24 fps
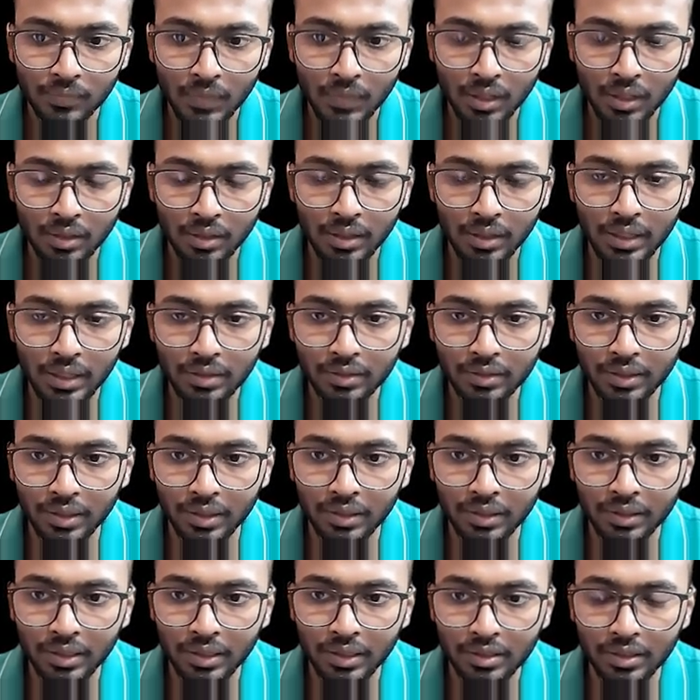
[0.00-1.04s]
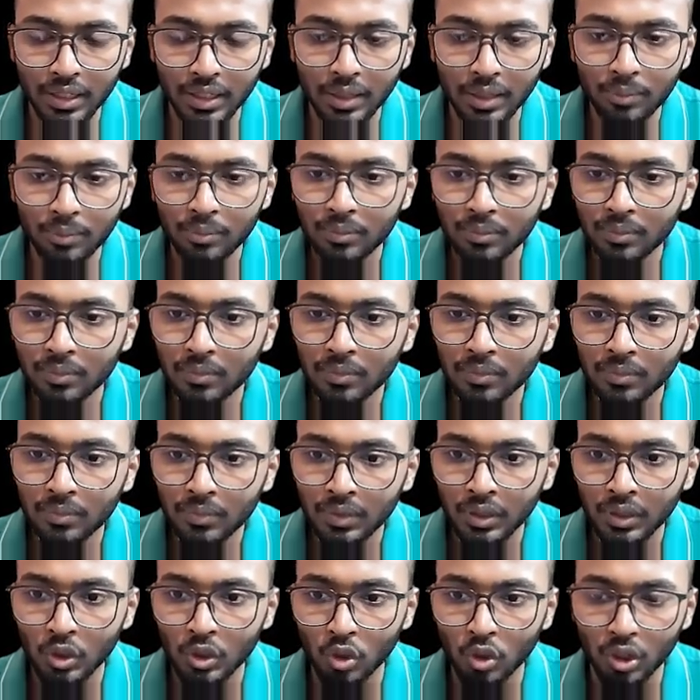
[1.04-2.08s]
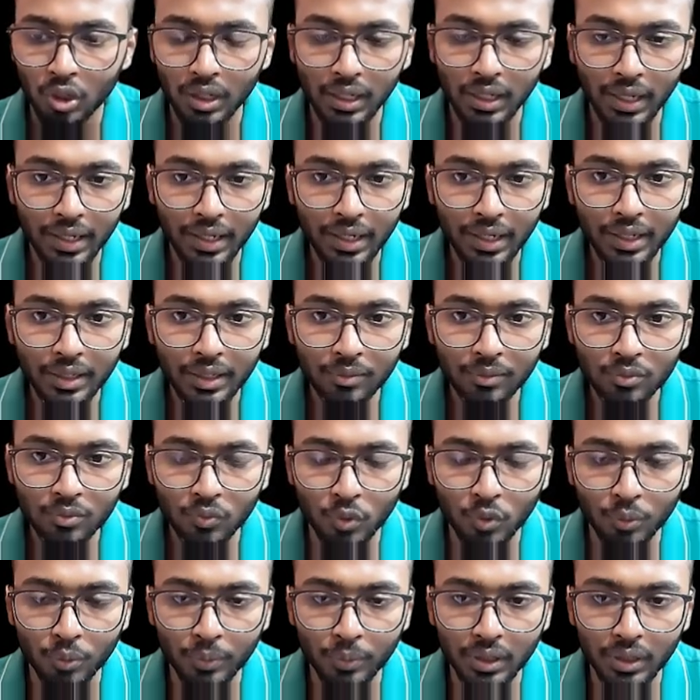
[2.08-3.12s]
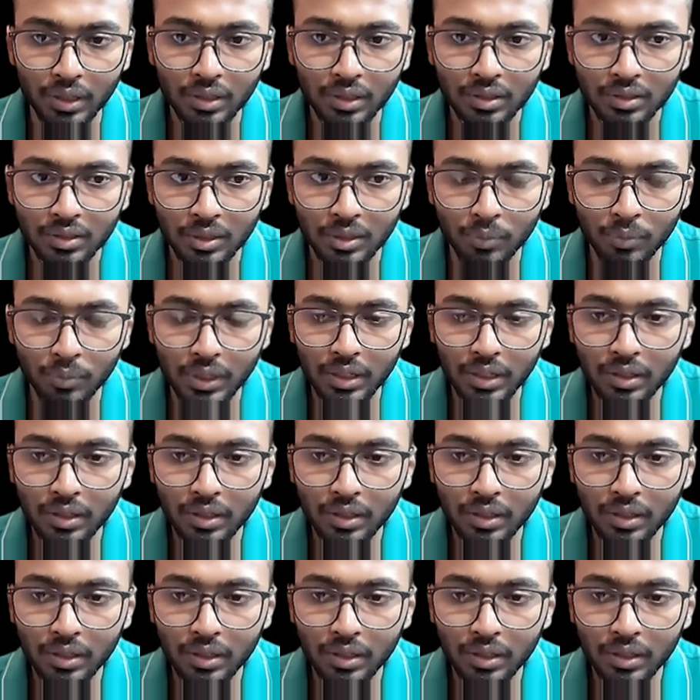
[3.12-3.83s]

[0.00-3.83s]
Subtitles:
let's say this time your align items would be simply